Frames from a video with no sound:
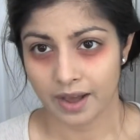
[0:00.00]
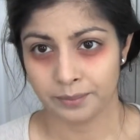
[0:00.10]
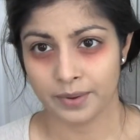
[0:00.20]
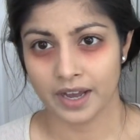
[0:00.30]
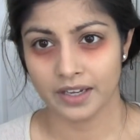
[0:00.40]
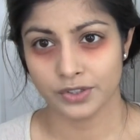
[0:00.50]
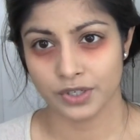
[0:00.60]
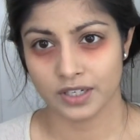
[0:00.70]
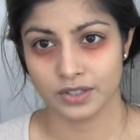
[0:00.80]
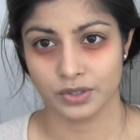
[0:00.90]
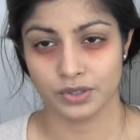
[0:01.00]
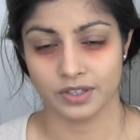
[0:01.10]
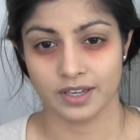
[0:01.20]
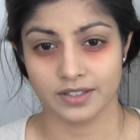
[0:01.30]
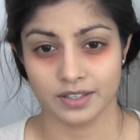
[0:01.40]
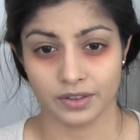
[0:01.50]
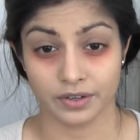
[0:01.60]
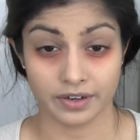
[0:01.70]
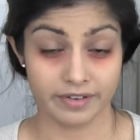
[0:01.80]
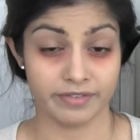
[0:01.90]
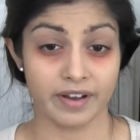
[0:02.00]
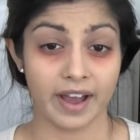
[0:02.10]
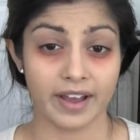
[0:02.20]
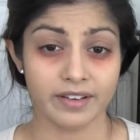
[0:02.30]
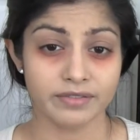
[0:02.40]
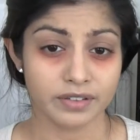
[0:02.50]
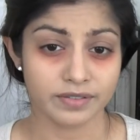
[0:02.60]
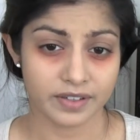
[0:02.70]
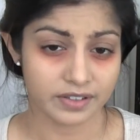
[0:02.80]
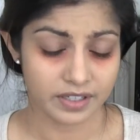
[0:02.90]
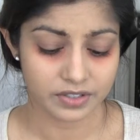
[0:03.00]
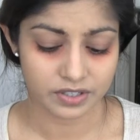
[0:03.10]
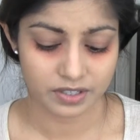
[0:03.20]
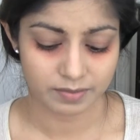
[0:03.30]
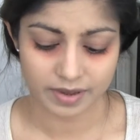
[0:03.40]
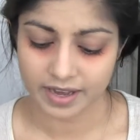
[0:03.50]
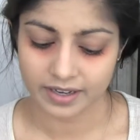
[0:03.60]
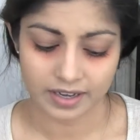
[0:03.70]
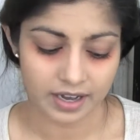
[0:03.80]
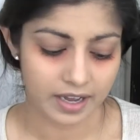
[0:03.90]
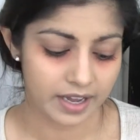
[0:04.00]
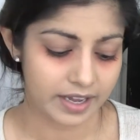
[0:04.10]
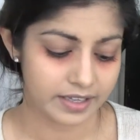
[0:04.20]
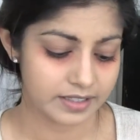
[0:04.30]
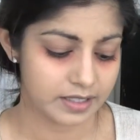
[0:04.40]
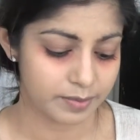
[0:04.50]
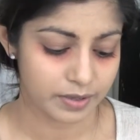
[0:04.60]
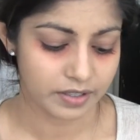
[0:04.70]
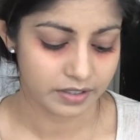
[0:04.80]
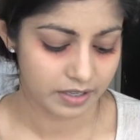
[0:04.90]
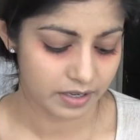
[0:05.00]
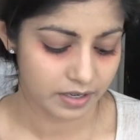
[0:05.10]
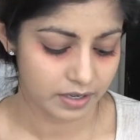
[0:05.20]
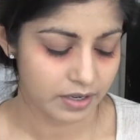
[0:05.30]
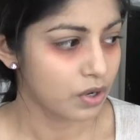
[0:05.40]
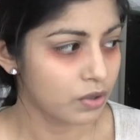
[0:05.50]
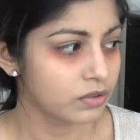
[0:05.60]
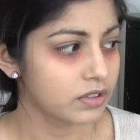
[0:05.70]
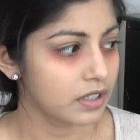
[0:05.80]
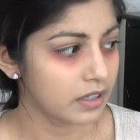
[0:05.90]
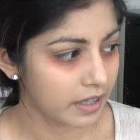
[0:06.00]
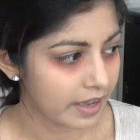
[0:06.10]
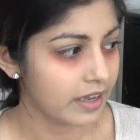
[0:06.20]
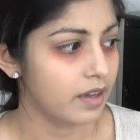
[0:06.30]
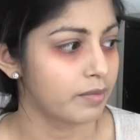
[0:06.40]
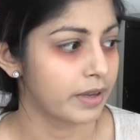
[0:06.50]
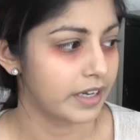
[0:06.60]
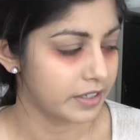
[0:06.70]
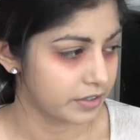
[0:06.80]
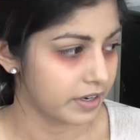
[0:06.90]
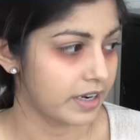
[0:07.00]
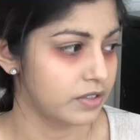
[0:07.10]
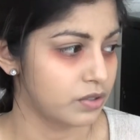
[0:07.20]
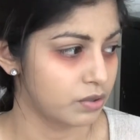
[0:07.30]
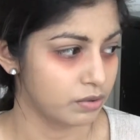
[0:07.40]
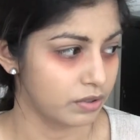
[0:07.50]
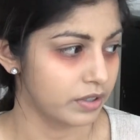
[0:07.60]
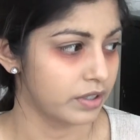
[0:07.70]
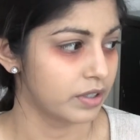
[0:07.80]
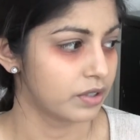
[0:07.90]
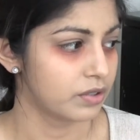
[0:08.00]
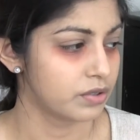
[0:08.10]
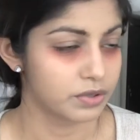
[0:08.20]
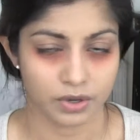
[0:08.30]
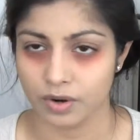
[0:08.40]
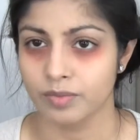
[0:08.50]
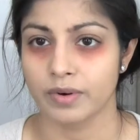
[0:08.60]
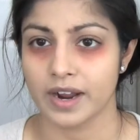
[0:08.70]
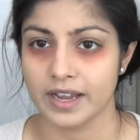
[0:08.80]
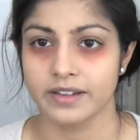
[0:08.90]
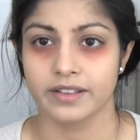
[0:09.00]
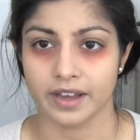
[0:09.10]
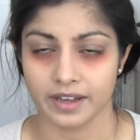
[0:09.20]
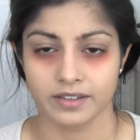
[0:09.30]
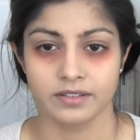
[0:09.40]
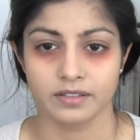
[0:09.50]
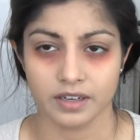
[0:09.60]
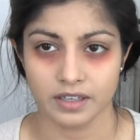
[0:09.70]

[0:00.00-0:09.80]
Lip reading: My shade is usually NC35 for foundation in MAC. I typically don't like my under eyes to look so bright that